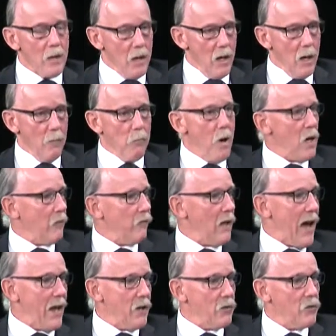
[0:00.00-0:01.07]
Mark
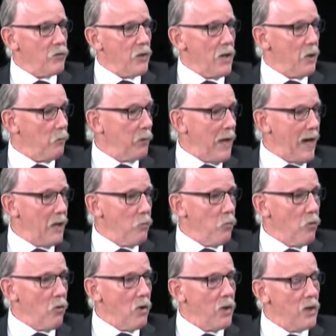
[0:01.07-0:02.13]
Flatters, who's on the planning
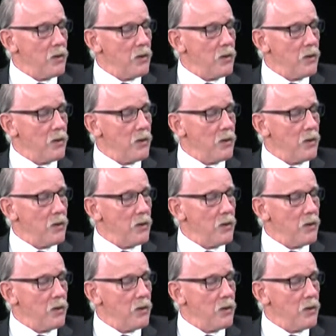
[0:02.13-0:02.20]
board.